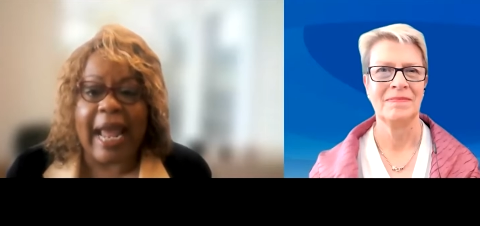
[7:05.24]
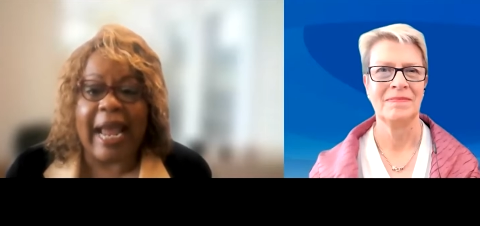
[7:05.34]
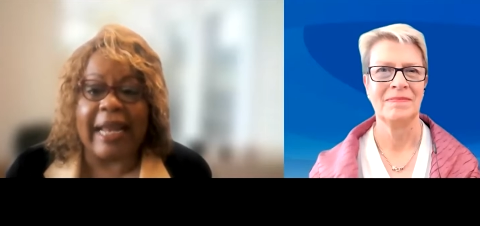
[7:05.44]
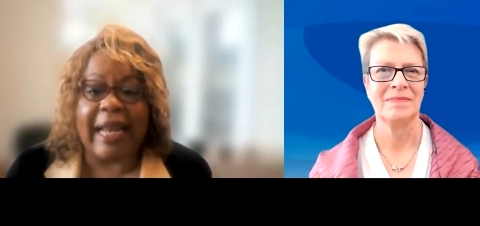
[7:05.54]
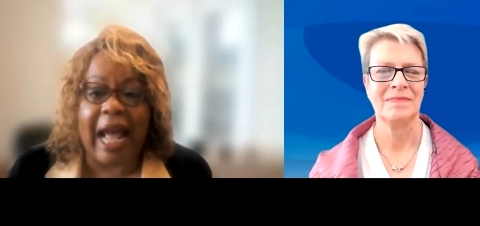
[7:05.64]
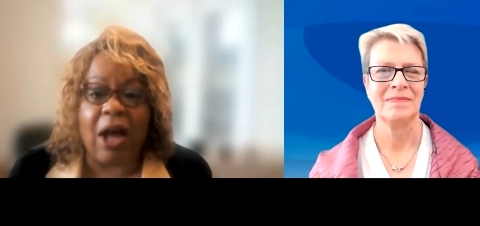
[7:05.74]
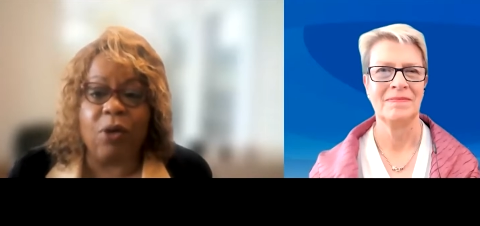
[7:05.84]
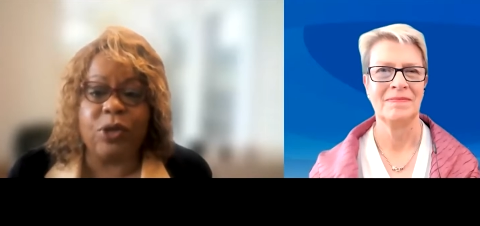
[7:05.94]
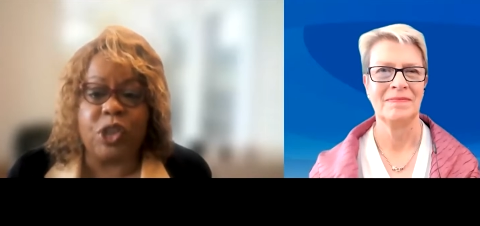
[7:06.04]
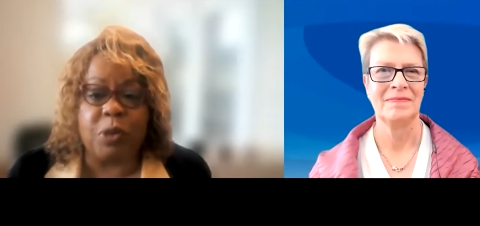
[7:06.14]
Speaker 1: and
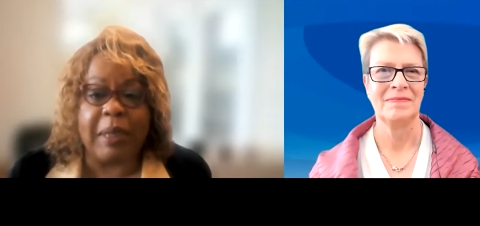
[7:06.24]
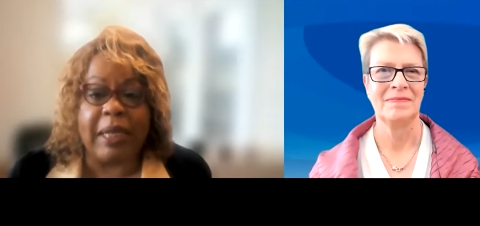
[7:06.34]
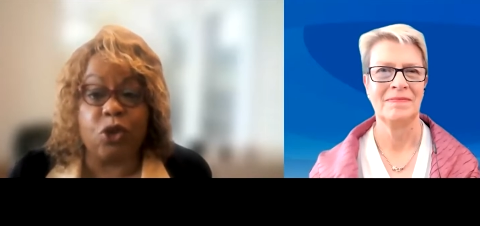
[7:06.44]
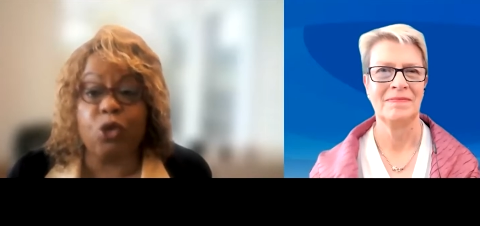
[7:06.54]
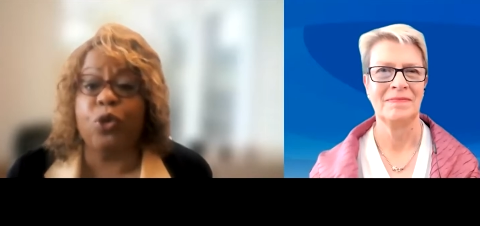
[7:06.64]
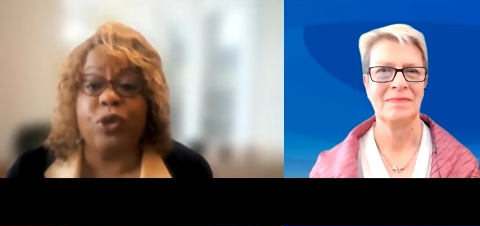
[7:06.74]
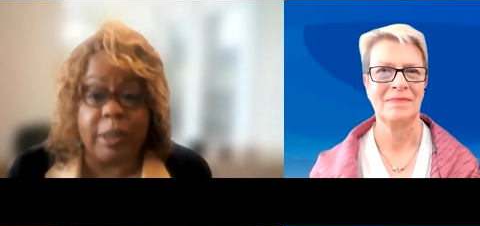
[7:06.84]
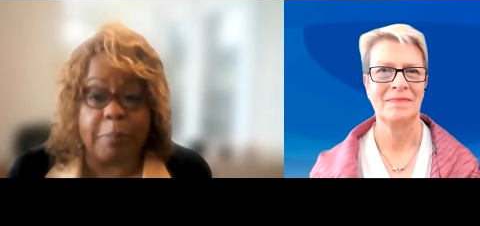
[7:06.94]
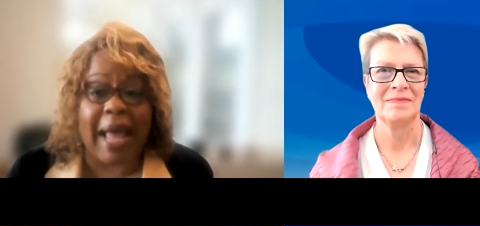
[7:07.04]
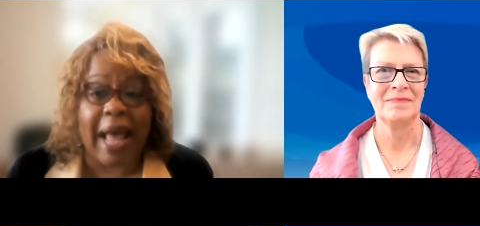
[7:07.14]
how to speak truth
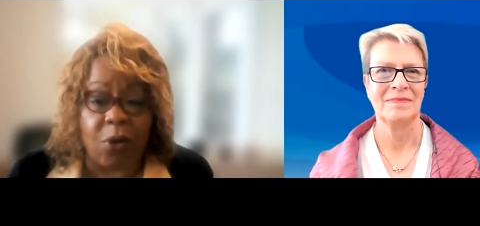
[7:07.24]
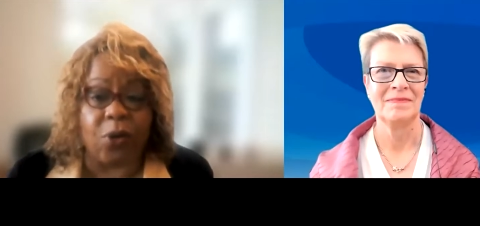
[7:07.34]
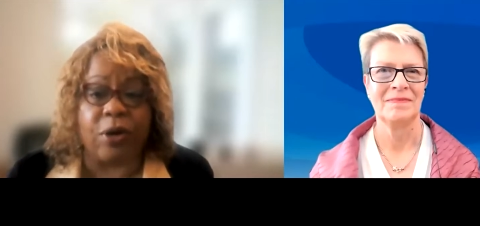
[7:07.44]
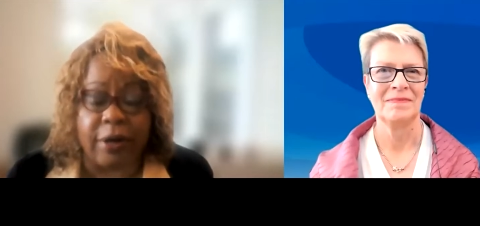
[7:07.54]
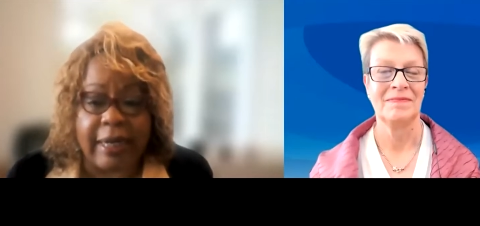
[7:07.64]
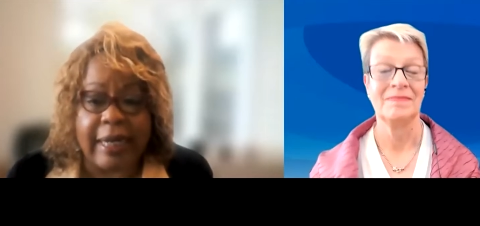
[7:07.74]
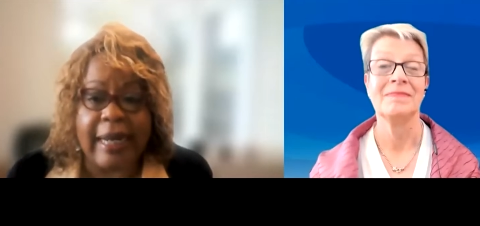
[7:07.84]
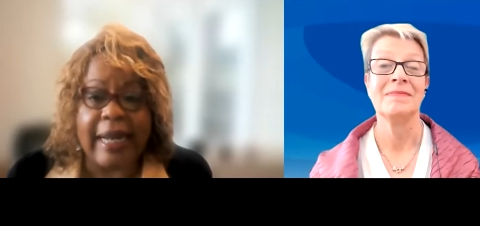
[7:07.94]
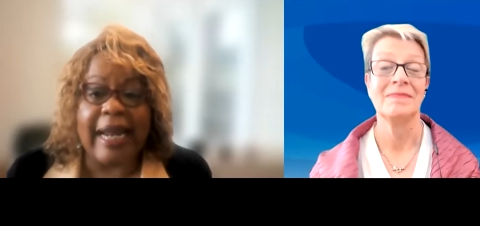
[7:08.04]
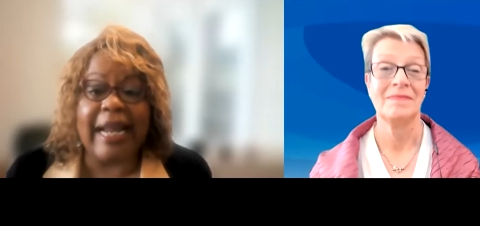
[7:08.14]
to power
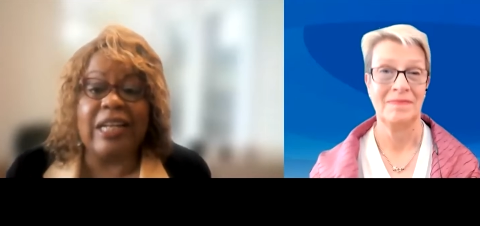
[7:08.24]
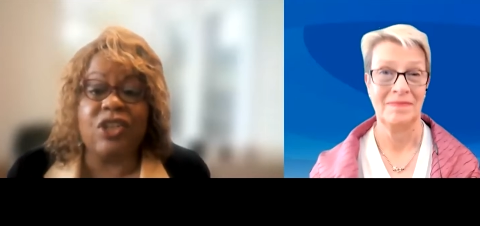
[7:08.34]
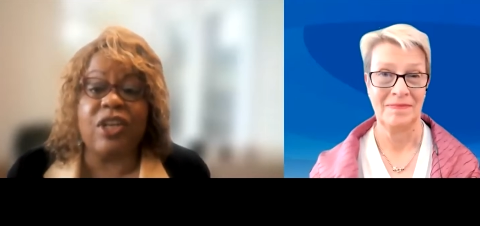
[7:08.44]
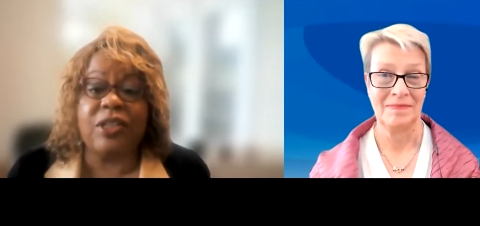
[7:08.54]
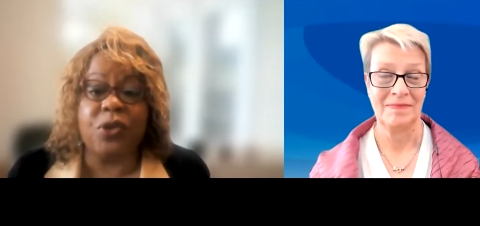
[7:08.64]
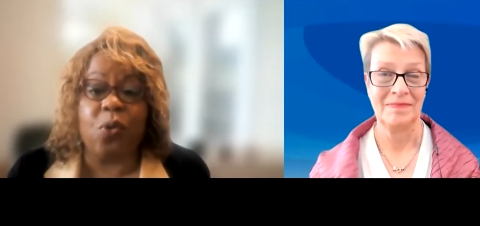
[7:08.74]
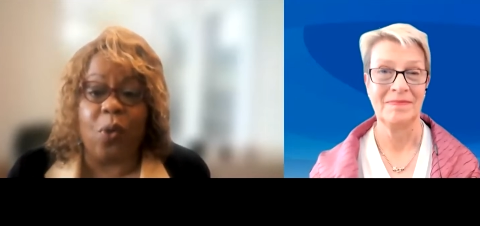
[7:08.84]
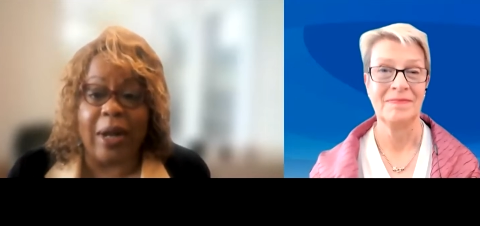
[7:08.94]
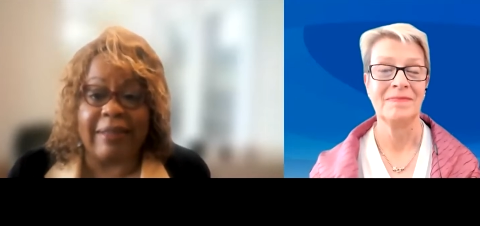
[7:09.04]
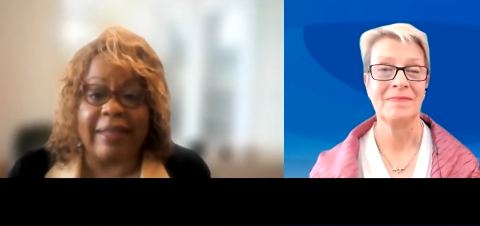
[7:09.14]
in such a
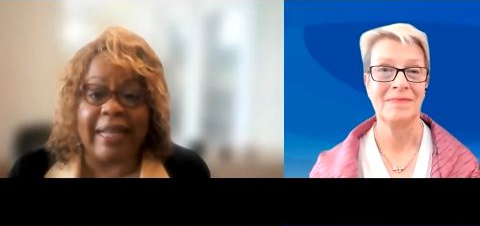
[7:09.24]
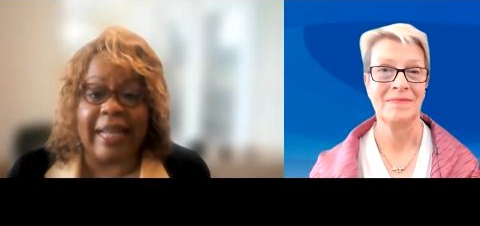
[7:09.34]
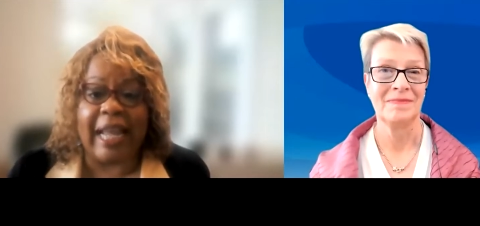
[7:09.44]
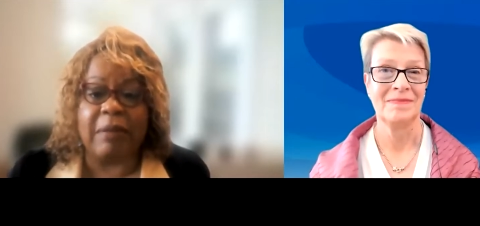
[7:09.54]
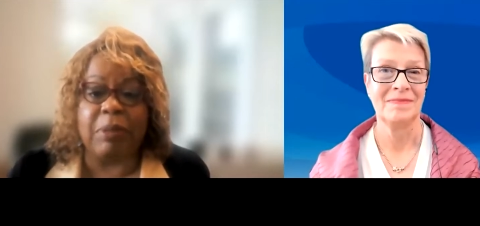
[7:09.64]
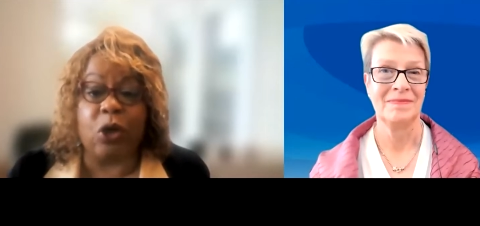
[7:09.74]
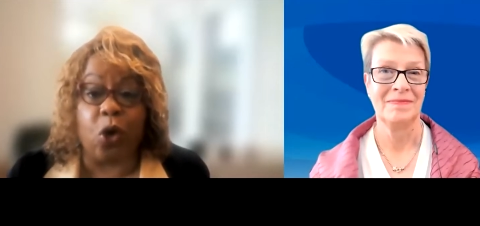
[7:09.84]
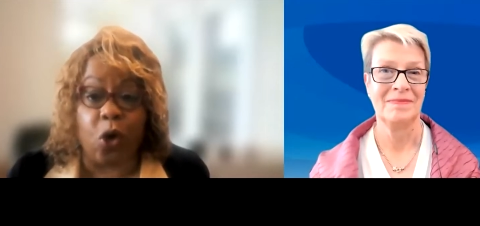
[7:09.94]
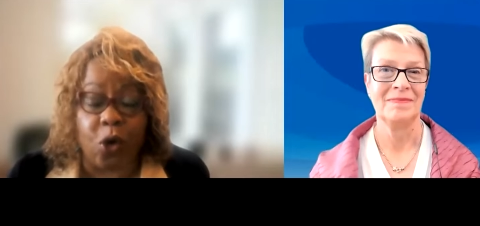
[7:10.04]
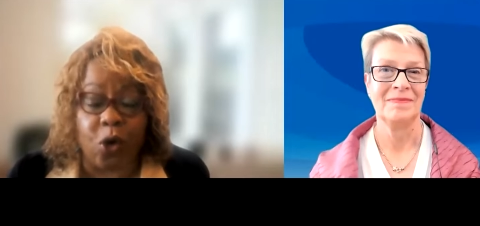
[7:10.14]
way that it can be
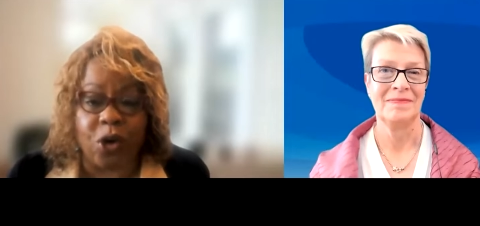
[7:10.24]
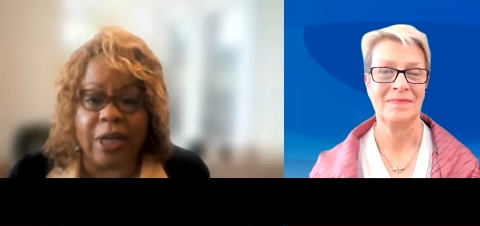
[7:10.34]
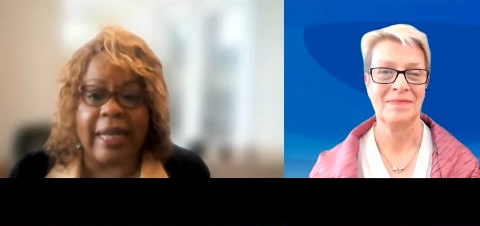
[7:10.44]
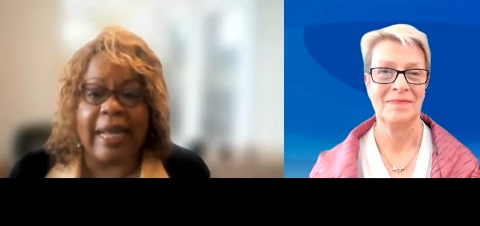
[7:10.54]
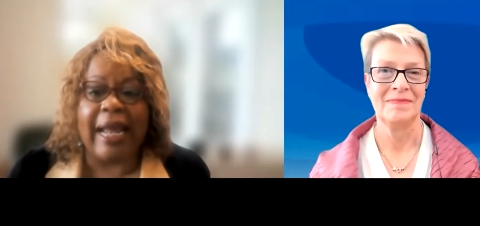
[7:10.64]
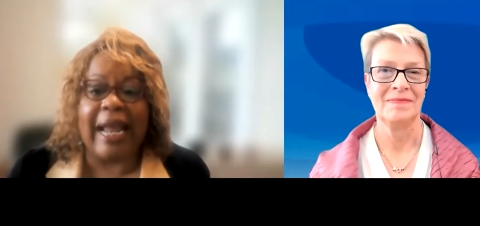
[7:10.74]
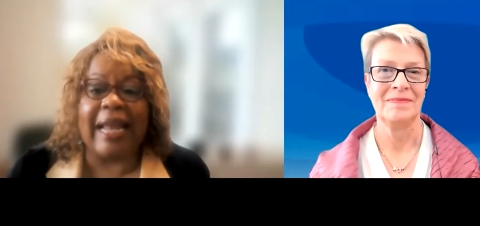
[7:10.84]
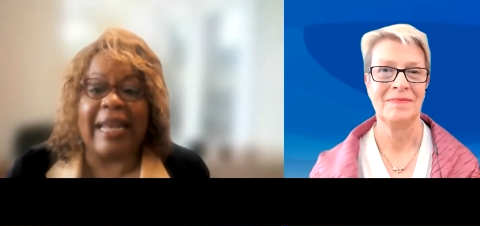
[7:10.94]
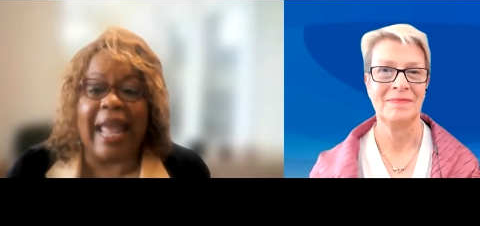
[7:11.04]
heard and